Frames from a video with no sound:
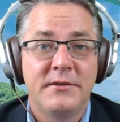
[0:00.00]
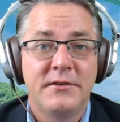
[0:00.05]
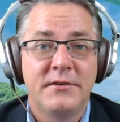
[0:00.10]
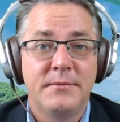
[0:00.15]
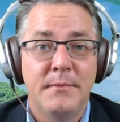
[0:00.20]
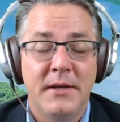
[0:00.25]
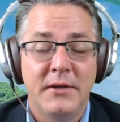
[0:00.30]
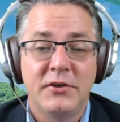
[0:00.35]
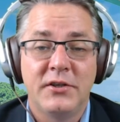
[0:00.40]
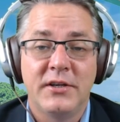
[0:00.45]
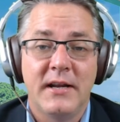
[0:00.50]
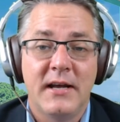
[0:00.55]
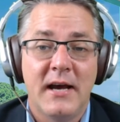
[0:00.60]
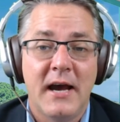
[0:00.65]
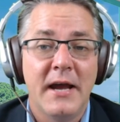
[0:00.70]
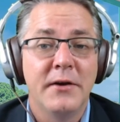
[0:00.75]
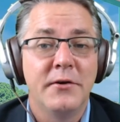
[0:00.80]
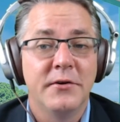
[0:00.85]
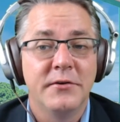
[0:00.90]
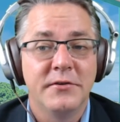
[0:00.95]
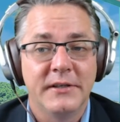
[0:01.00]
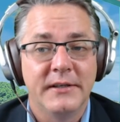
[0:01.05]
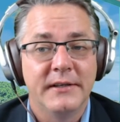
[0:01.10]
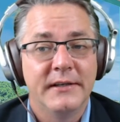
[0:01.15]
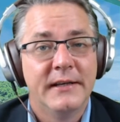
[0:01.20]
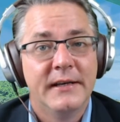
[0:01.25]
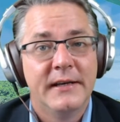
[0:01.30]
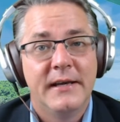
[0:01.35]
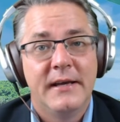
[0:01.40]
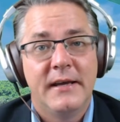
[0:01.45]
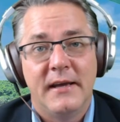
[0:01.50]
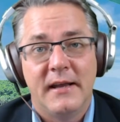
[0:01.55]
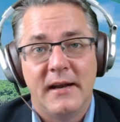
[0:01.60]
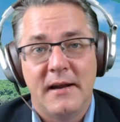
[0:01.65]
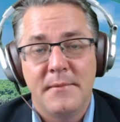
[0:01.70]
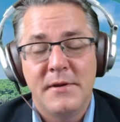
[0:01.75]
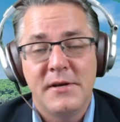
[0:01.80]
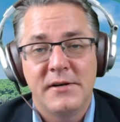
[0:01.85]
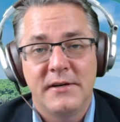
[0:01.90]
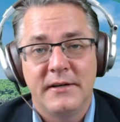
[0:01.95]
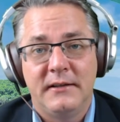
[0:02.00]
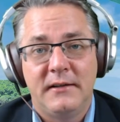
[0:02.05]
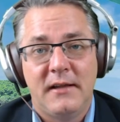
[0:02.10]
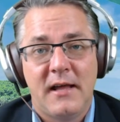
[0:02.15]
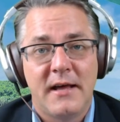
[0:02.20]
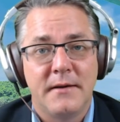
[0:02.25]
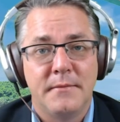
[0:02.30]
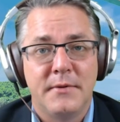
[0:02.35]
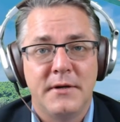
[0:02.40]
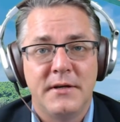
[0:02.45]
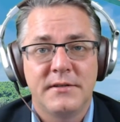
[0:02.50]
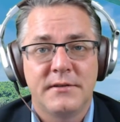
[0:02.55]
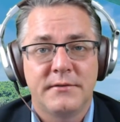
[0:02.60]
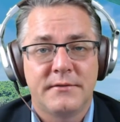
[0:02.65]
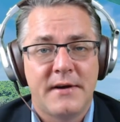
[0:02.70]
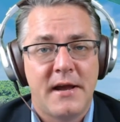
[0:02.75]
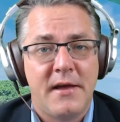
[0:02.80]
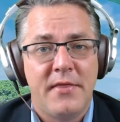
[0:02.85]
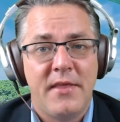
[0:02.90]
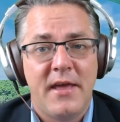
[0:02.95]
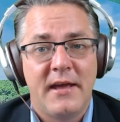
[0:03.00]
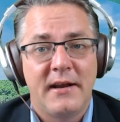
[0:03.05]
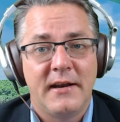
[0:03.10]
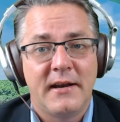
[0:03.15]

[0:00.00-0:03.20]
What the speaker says: mentioned hydrogen, and I'm hearing a lot of buzz around that.